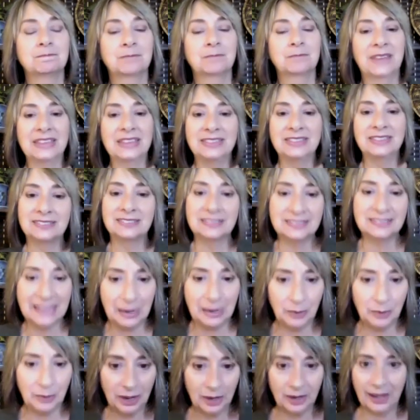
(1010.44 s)
This is
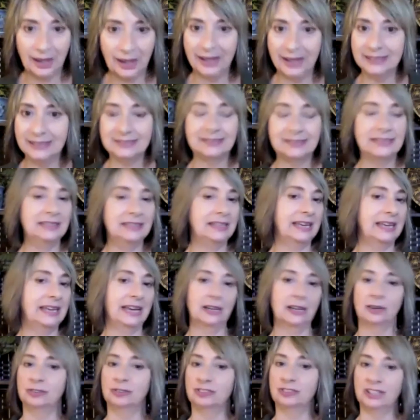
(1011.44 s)
how I see the
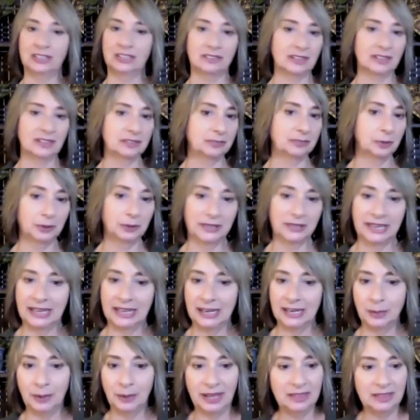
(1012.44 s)
energies unfolding
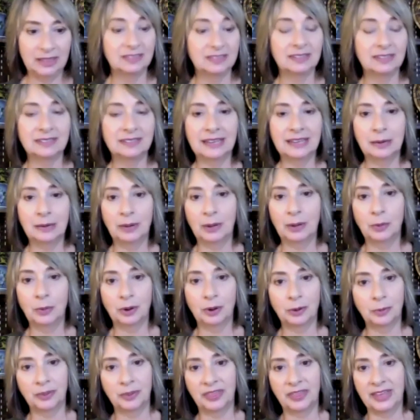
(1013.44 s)
anyway, and this is how I
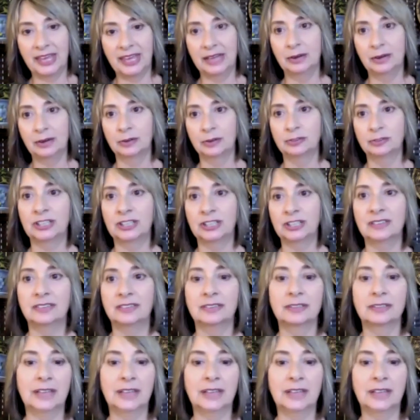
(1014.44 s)
work with the energies.